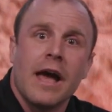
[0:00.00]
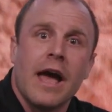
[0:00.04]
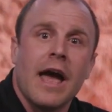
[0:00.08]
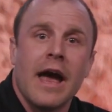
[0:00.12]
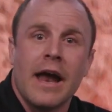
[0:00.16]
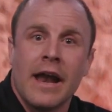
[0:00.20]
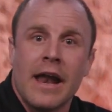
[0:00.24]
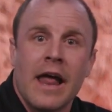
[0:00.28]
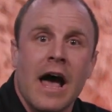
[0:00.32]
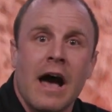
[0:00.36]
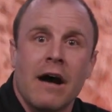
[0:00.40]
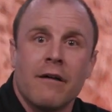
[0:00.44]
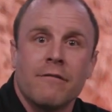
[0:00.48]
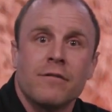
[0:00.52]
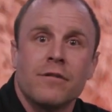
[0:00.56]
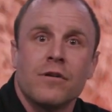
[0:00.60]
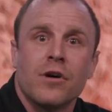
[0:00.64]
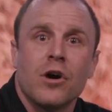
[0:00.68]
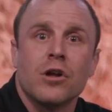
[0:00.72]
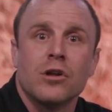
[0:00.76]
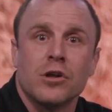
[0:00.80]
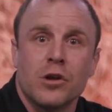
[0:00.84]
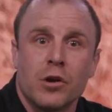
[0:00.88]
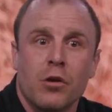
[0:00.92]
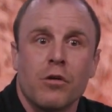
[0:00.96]
and have
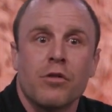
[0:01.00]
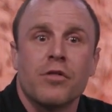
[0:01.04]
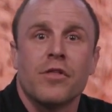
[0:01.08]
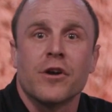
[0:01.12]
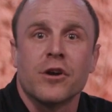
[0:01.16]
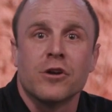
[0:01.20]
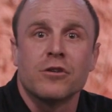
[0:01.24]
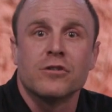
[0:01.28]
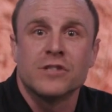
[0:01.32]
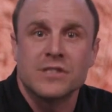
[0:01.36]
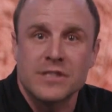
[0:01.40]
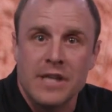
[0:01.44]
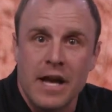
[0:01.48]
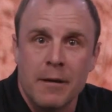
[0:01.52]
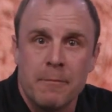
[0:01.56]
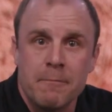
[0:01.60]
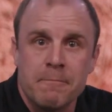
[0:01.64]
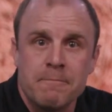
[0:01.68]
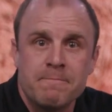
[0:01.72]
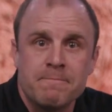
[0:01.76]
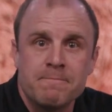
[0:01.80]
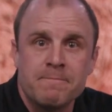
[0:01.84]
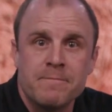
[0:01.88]
a little thicker stem.